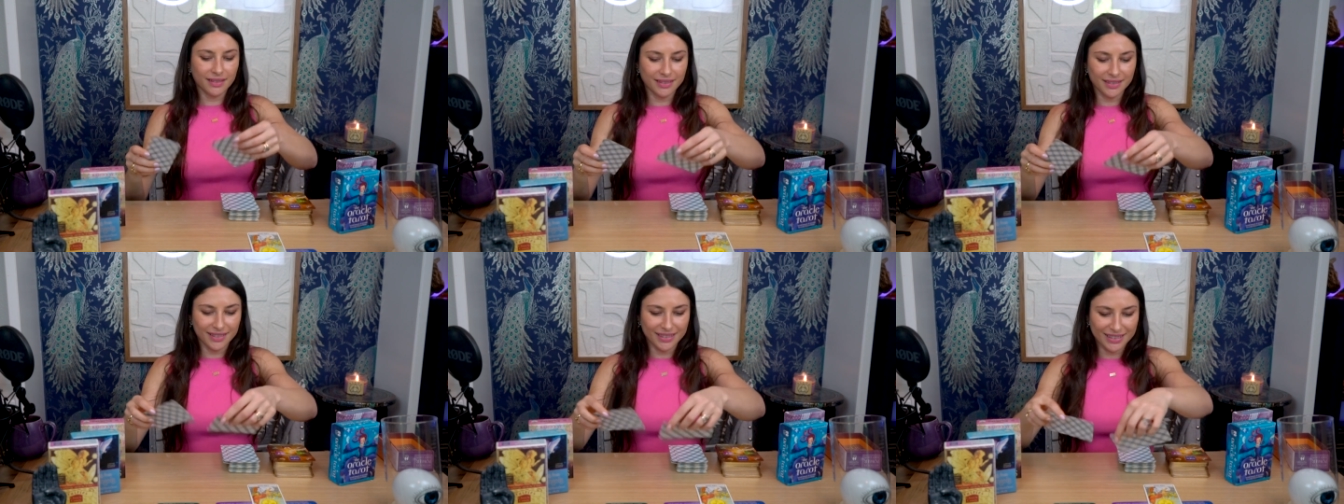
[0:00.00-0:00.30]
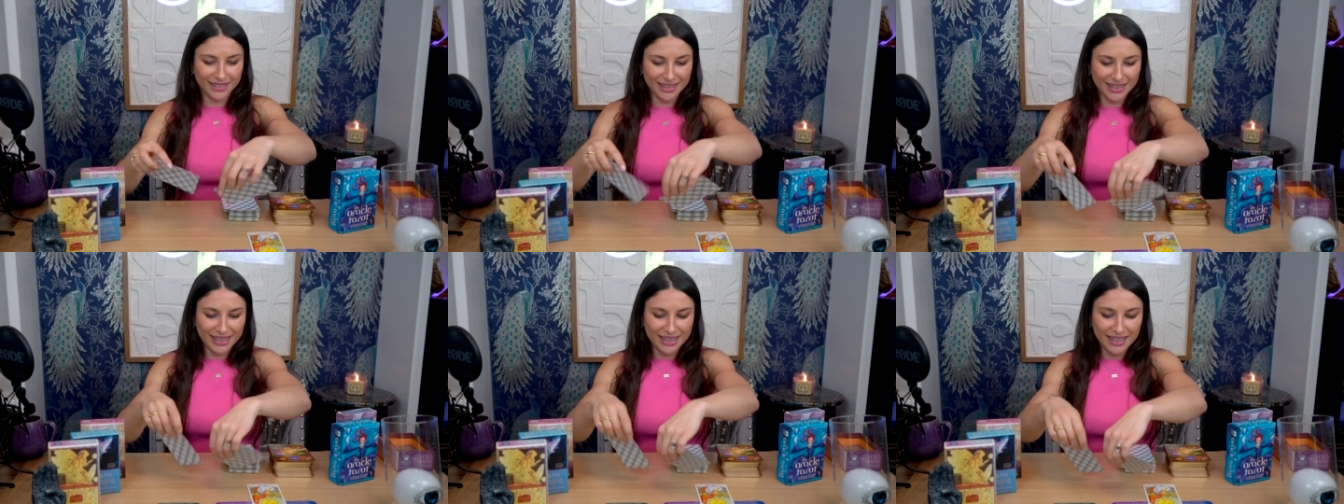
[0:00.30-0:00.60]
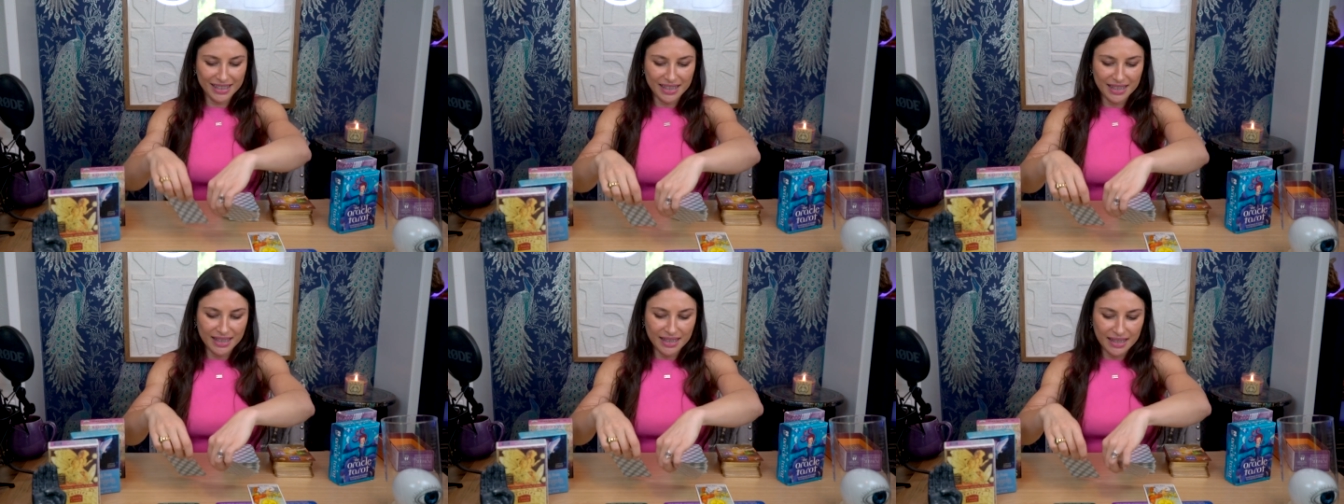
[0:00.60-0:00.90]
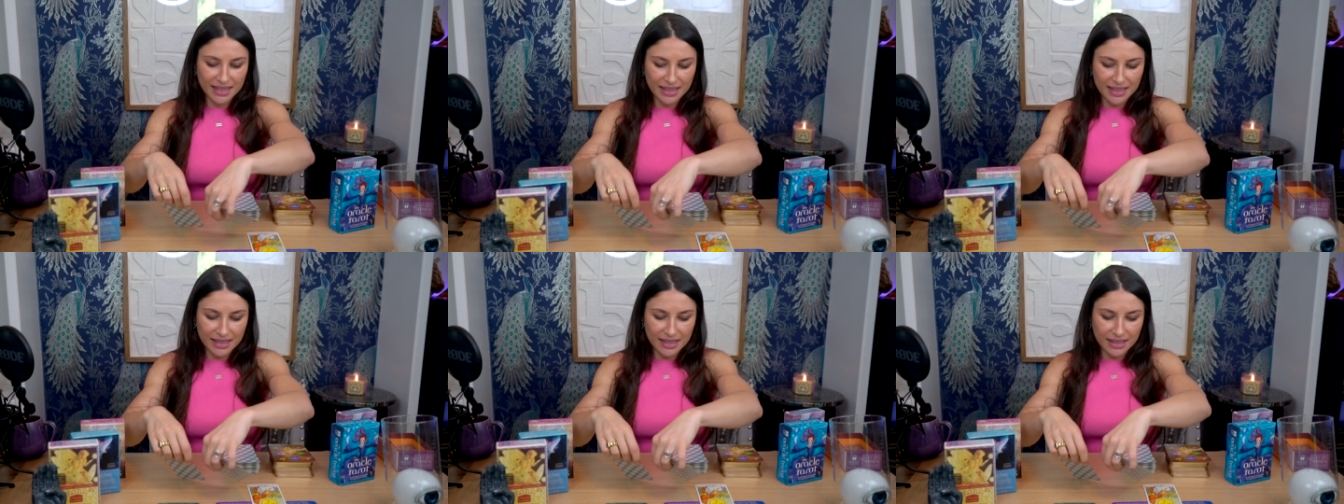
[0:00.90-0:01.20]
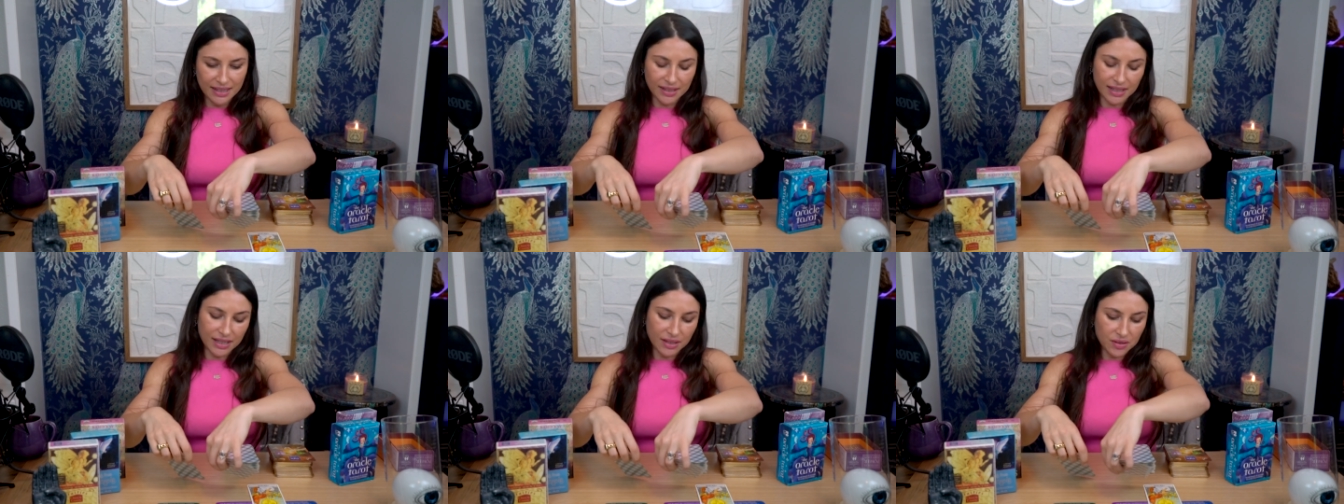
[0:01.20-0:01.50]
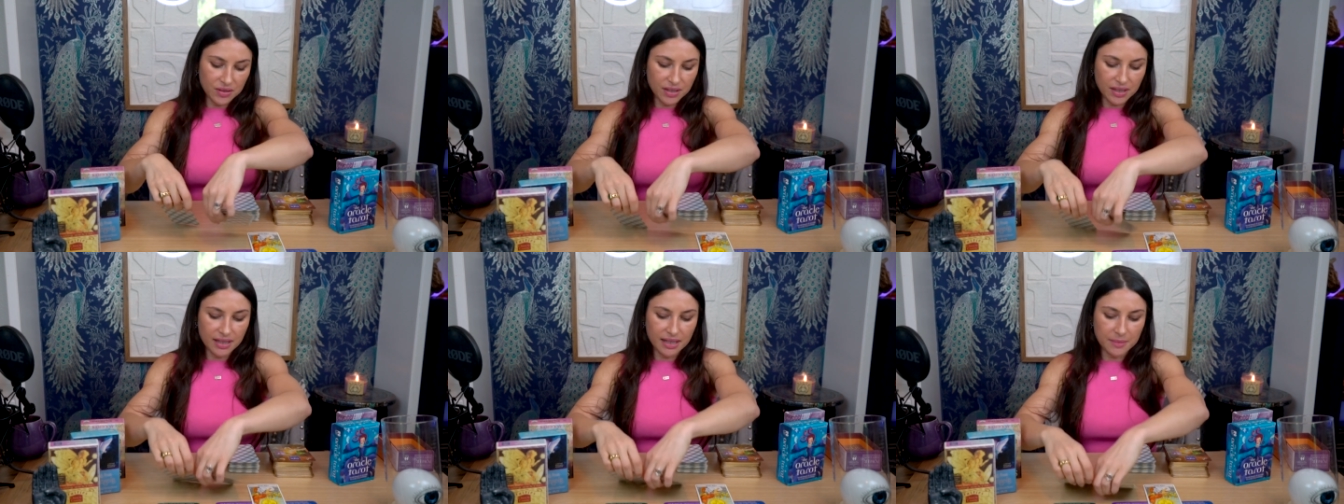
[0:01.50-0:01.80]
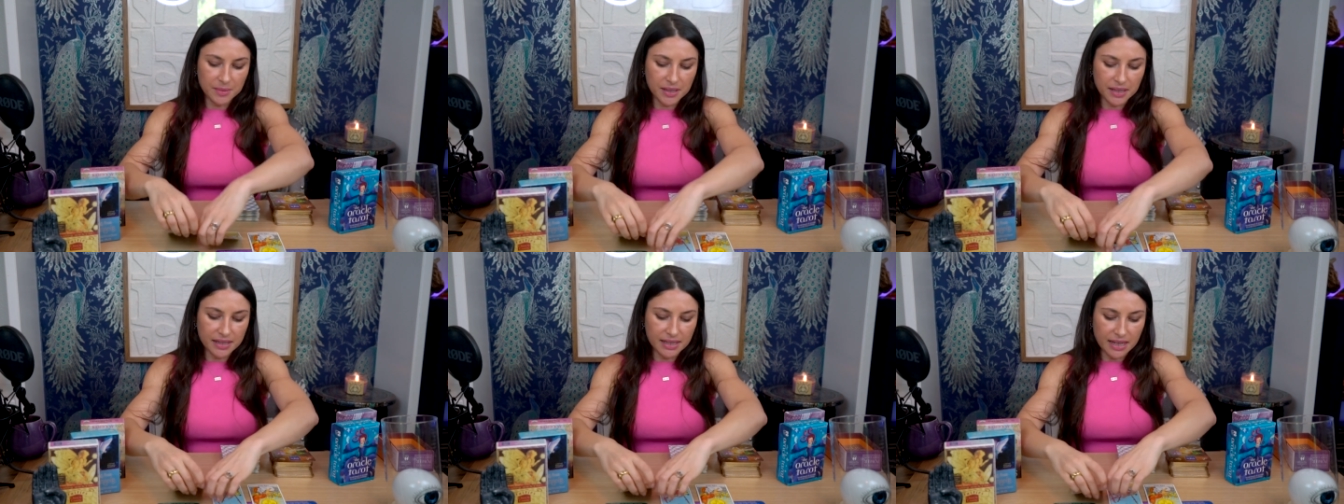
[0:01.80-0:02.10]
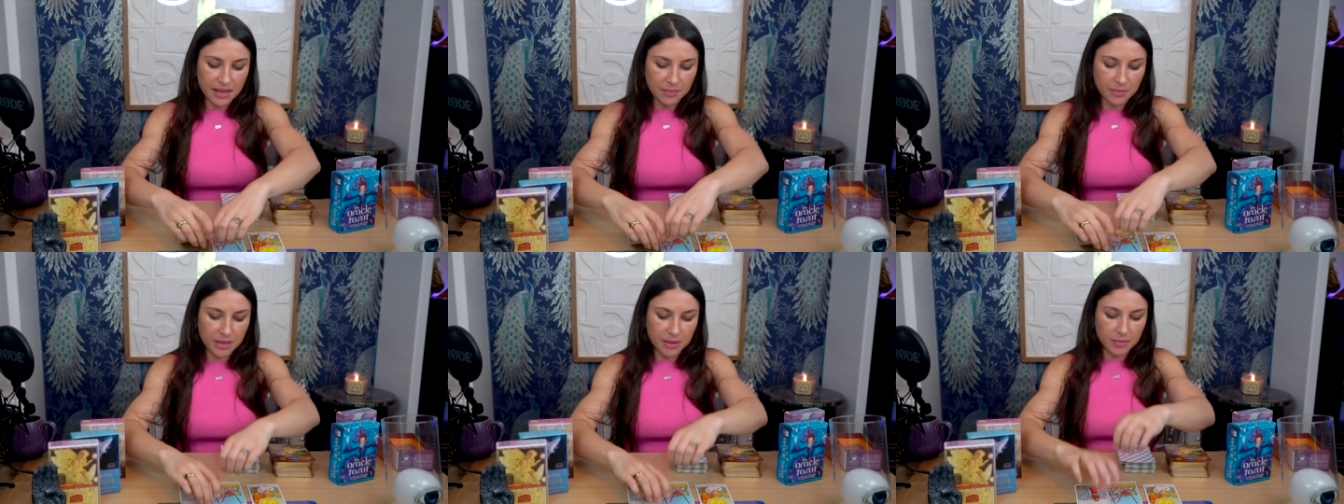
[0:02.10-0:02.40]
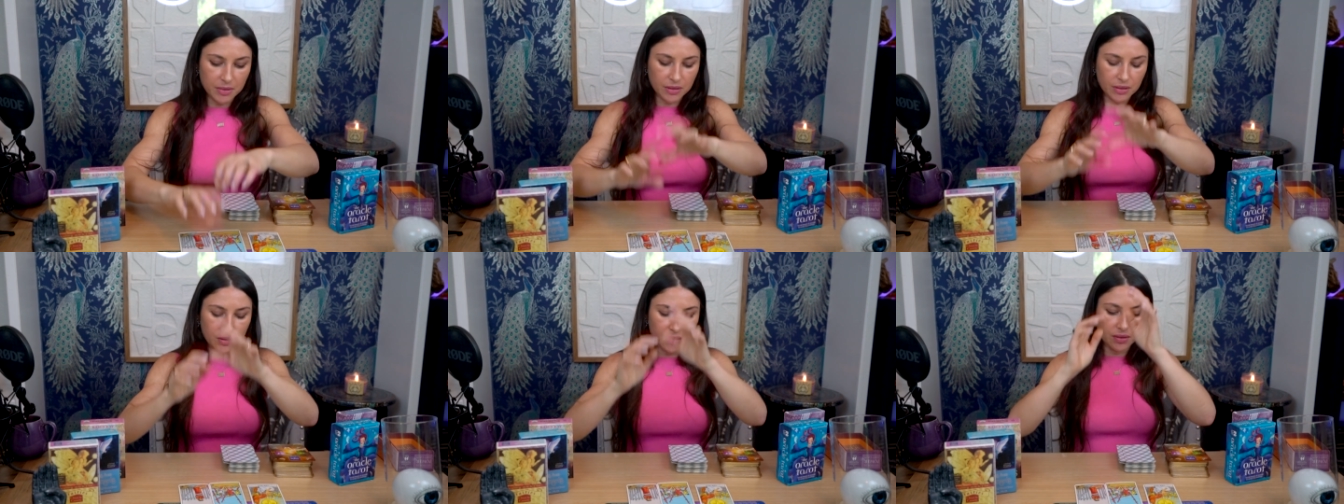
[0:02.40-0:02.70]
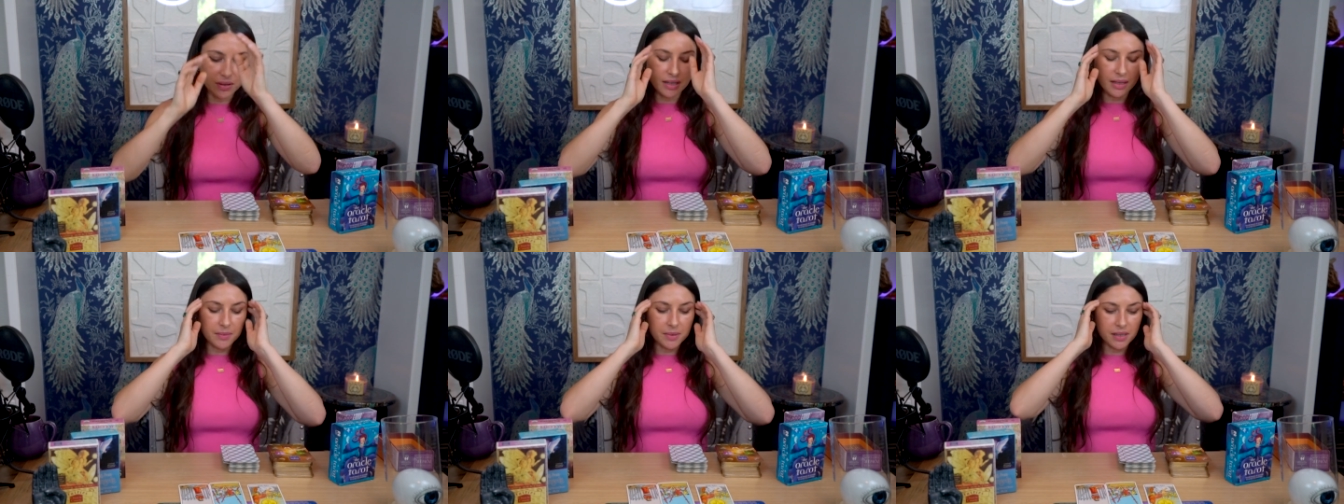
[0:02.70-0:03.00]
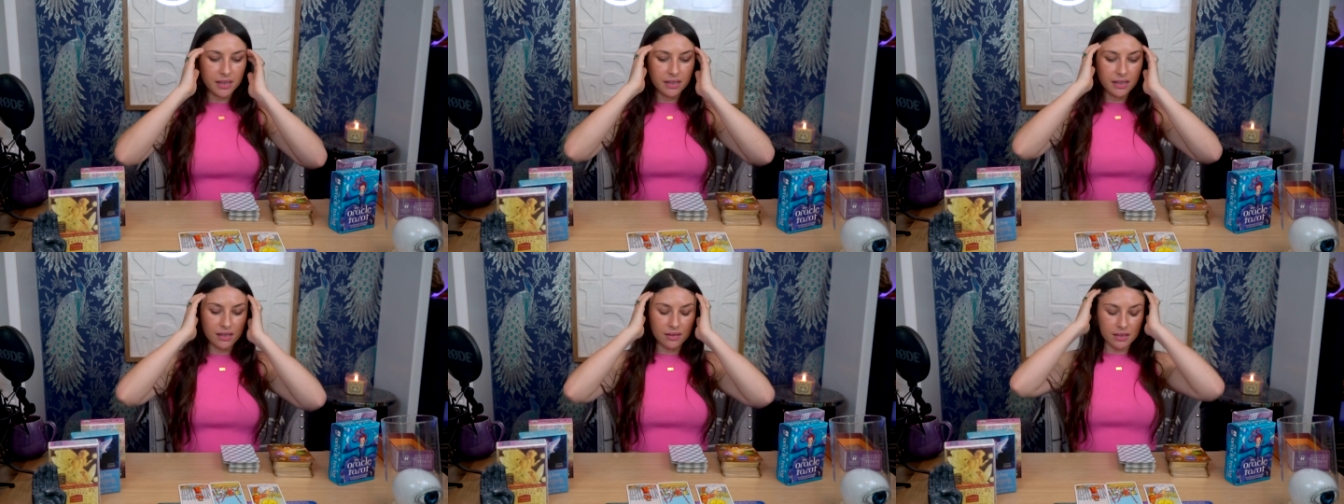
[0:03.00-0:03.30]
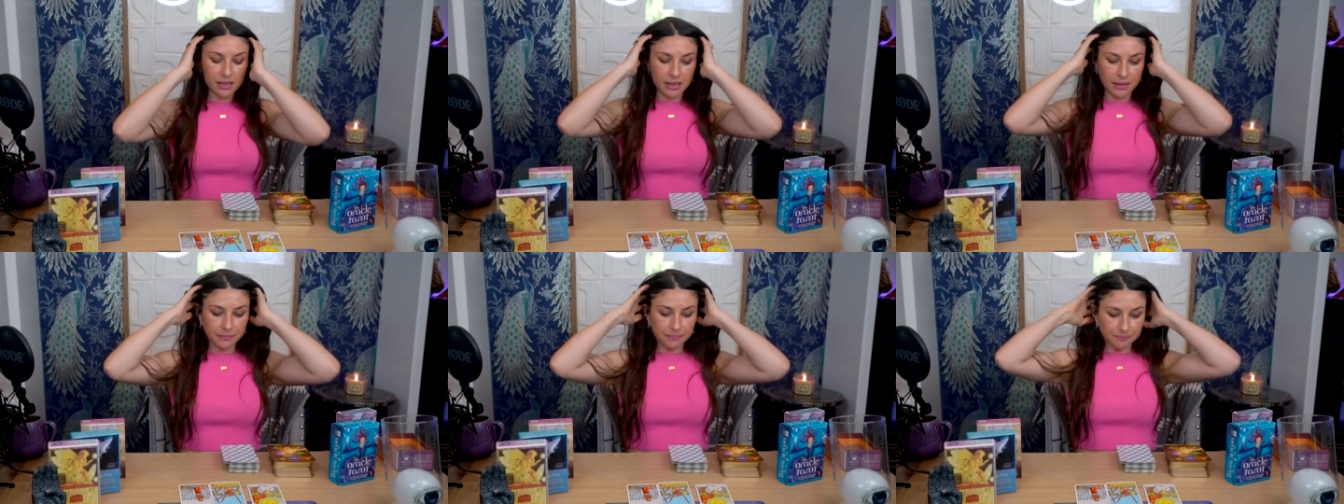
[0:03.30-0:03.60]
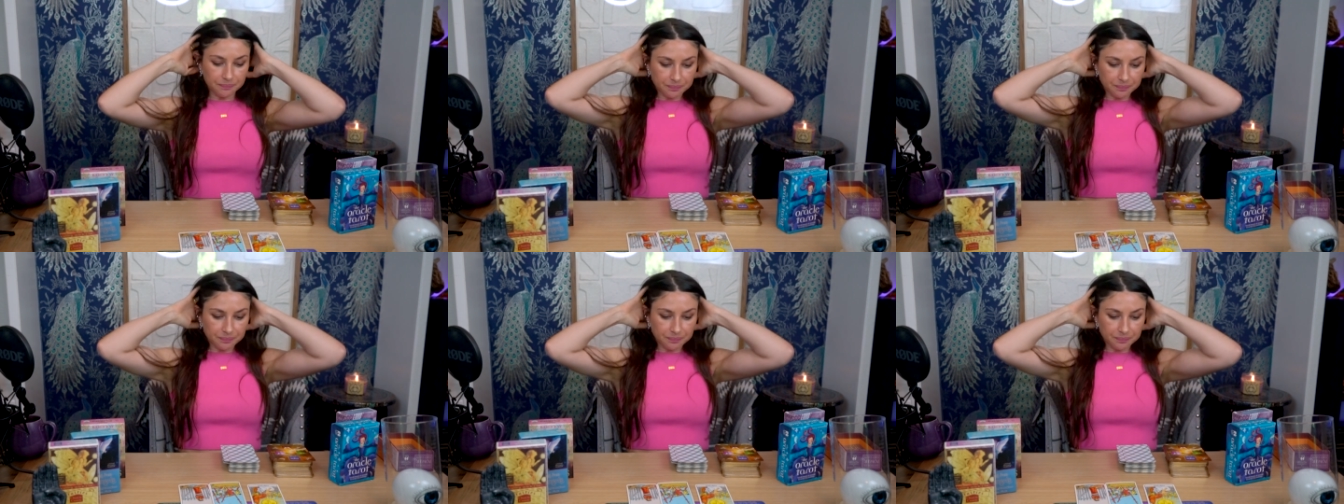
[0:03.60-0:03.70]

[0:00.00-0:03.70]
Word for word: -hmm. Okay, usually the upside down, but I'm not going to do the upside down today.